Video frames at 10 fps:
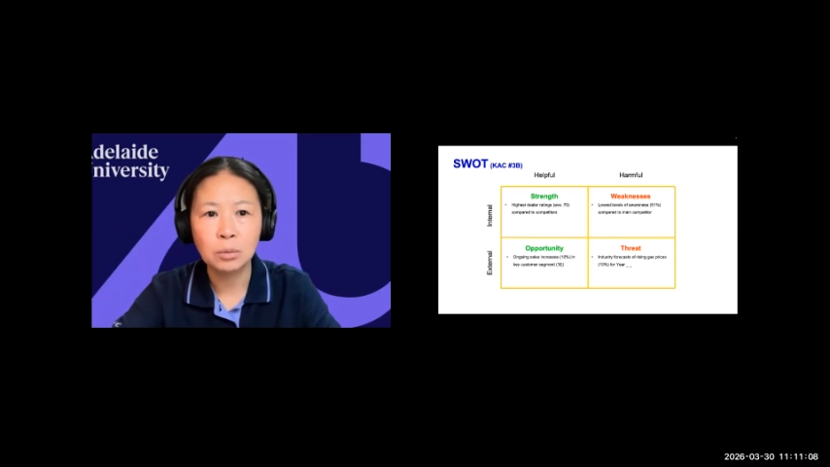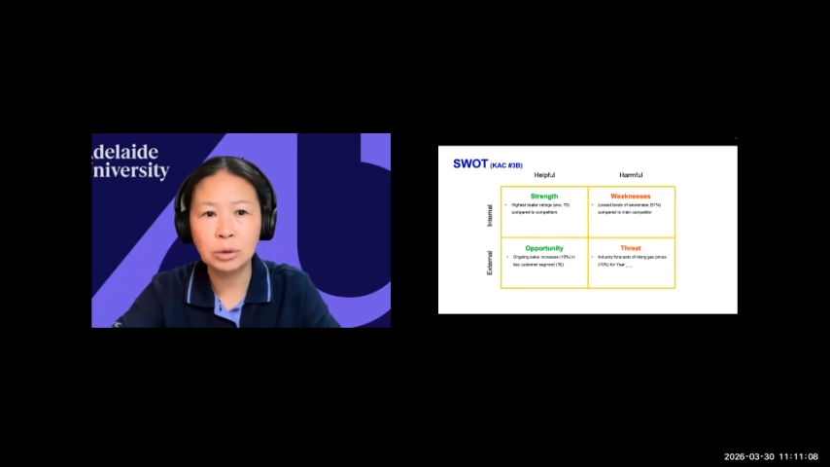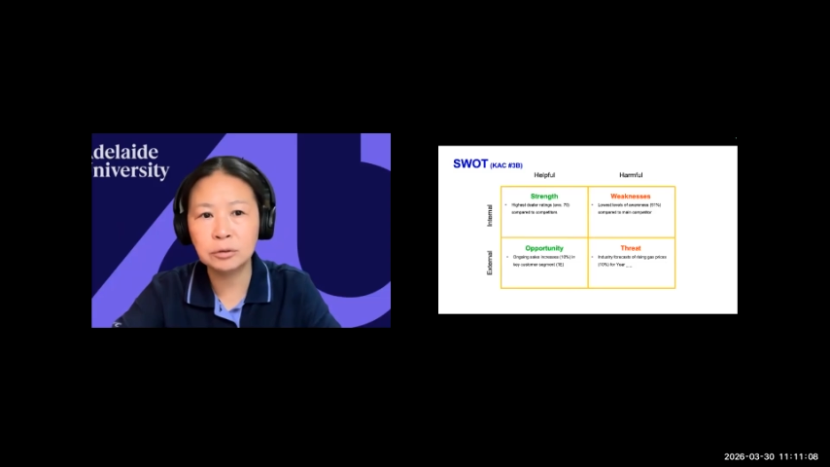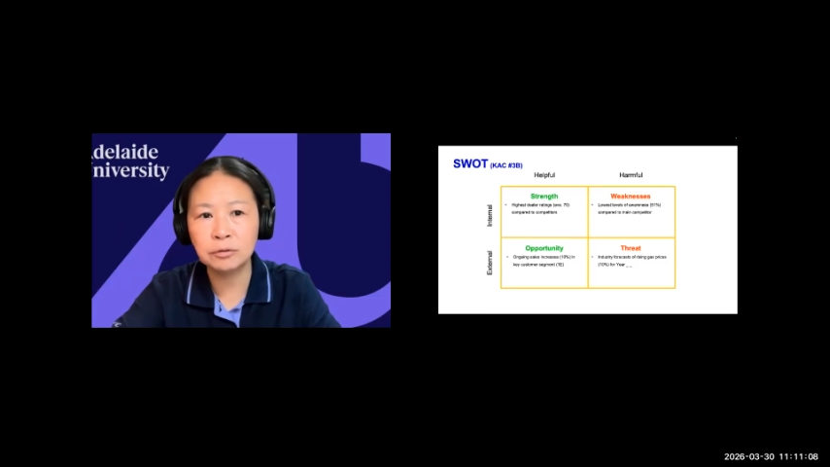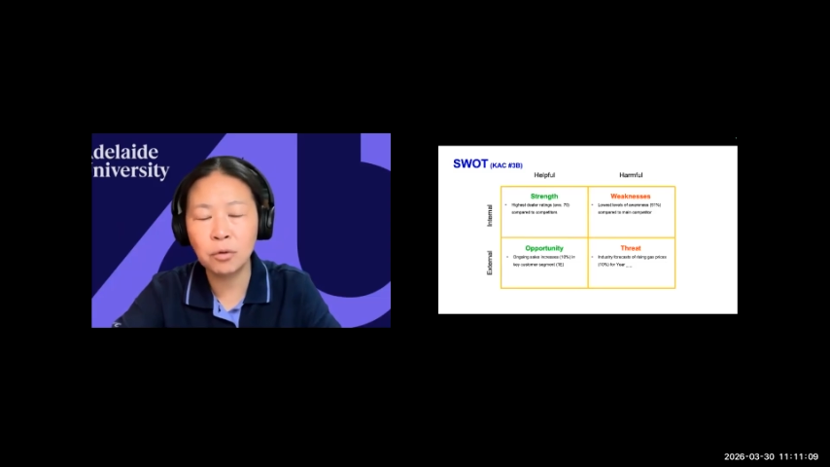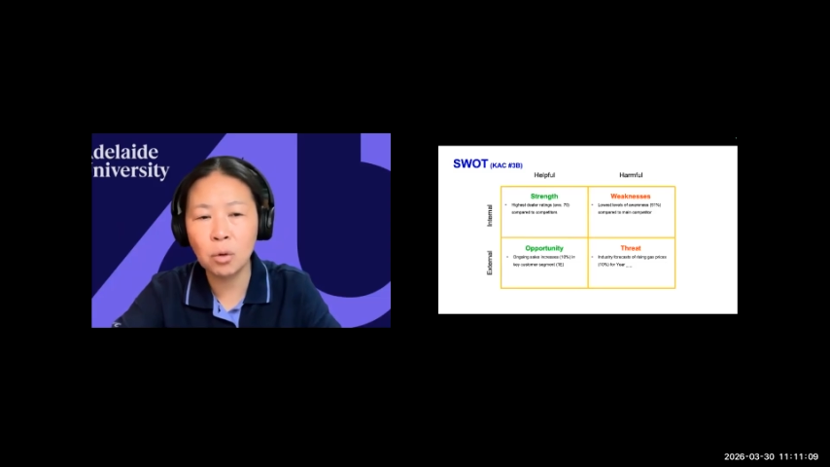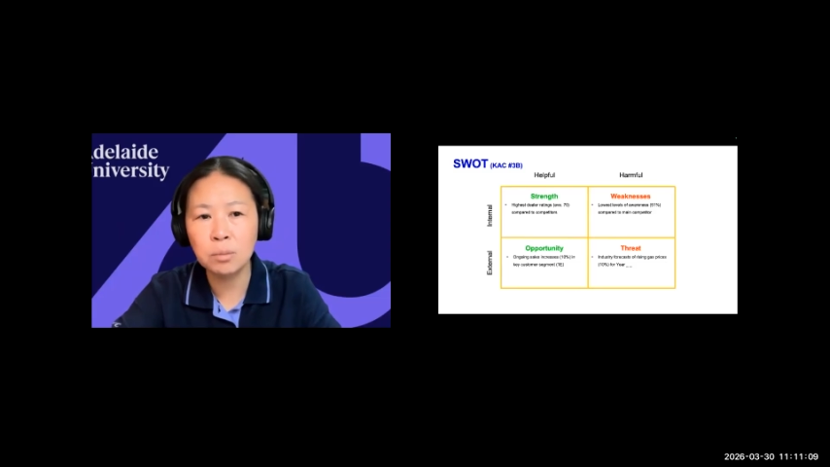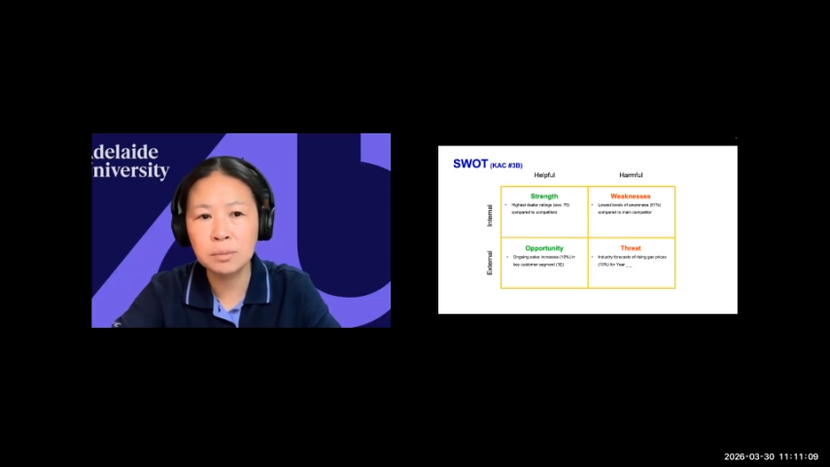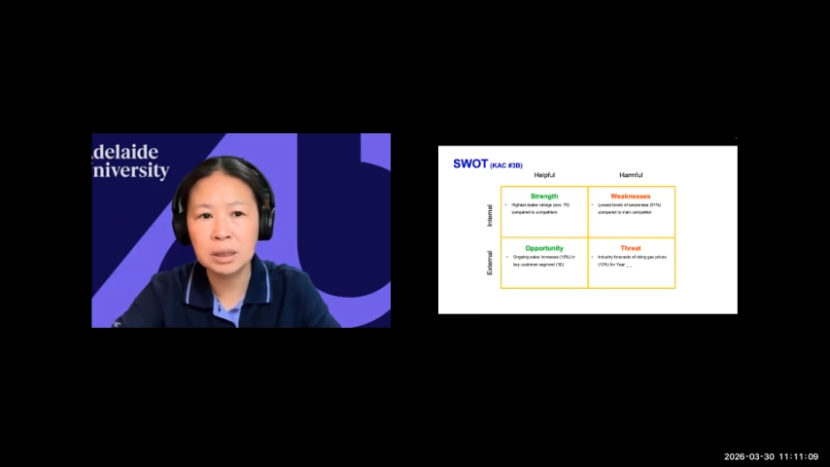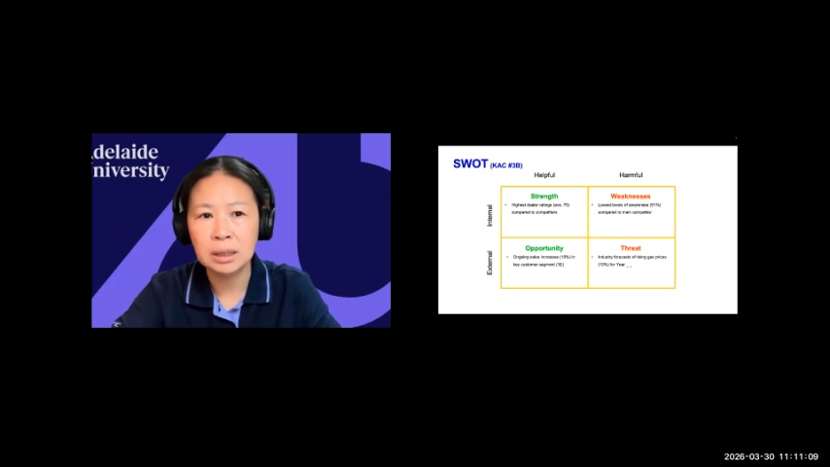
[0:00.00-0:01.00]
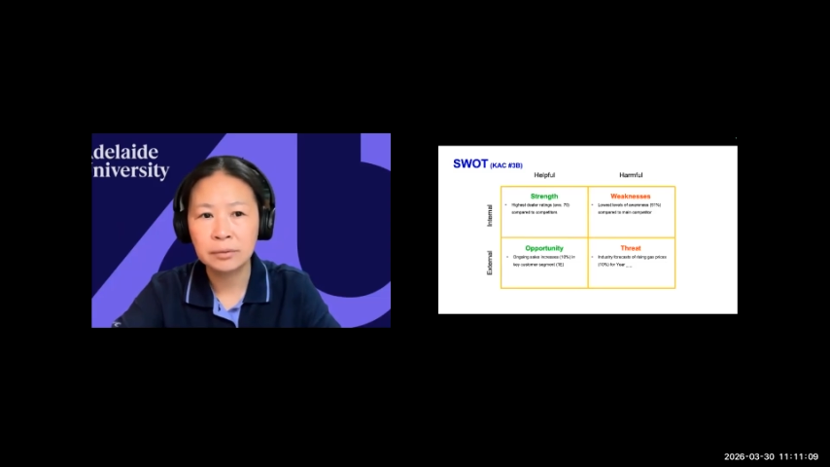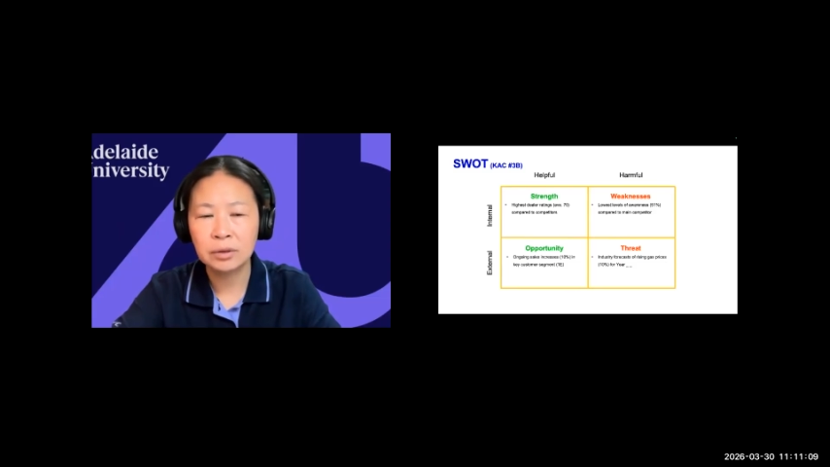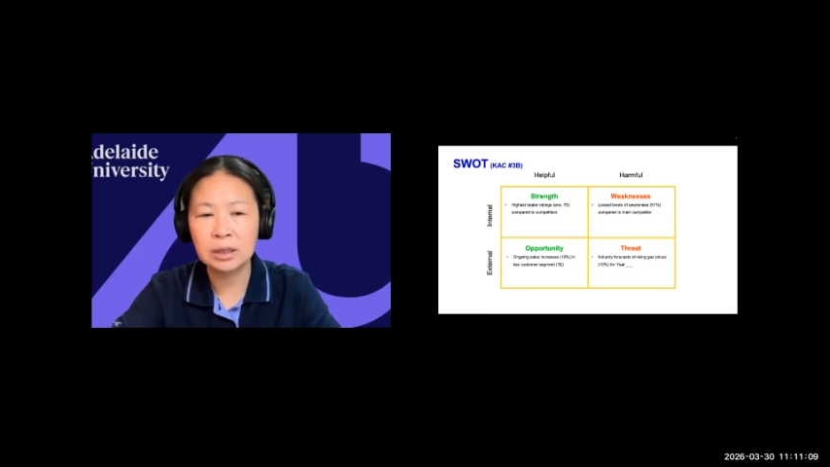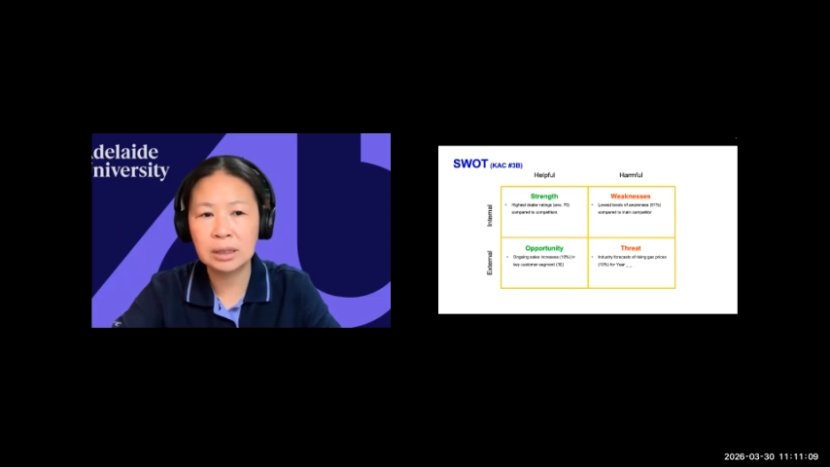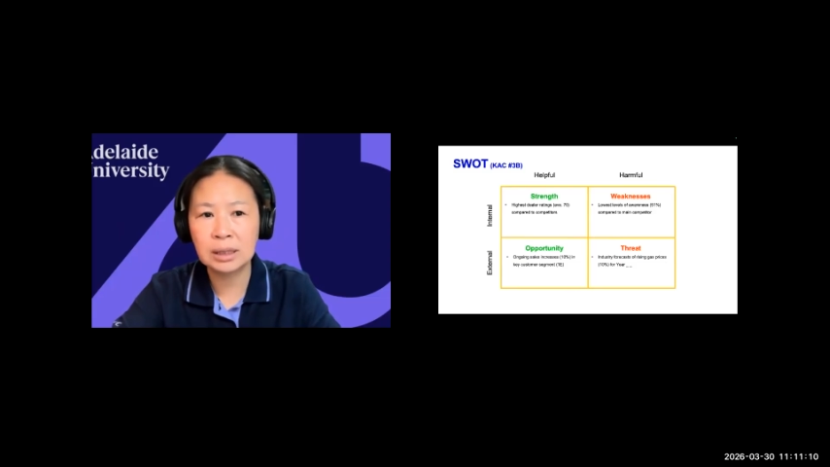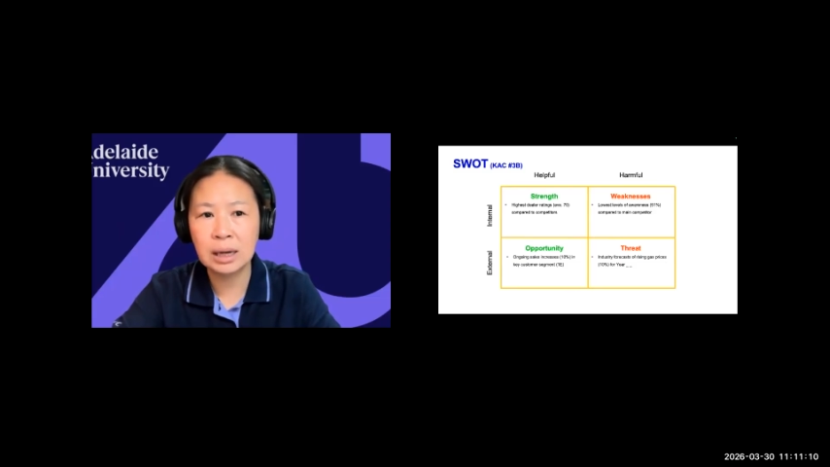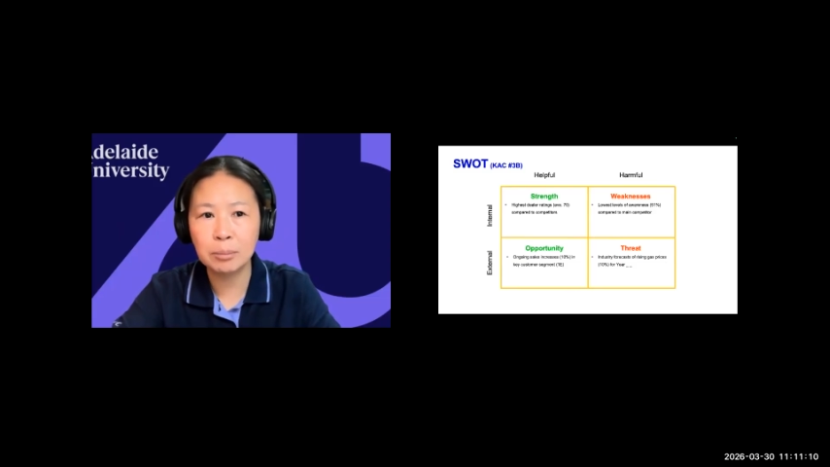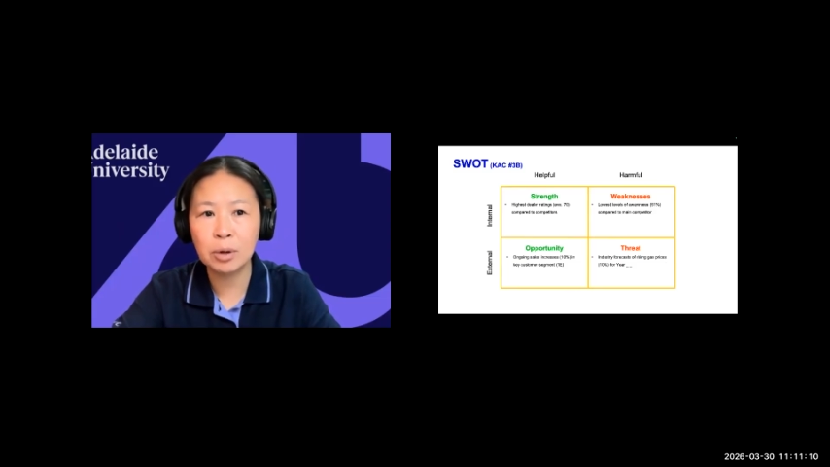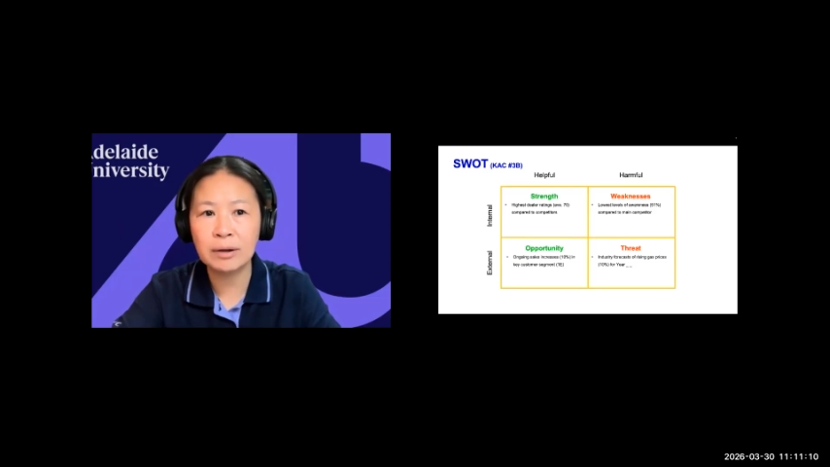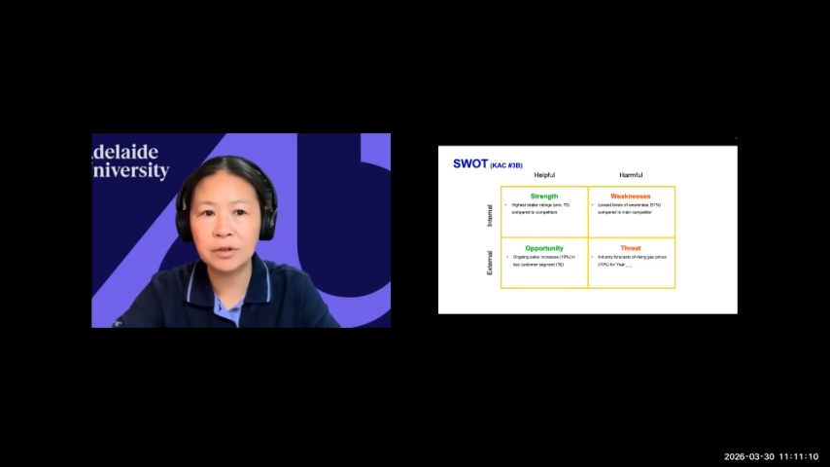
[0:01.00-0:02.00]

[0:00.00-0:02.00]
which forms the summary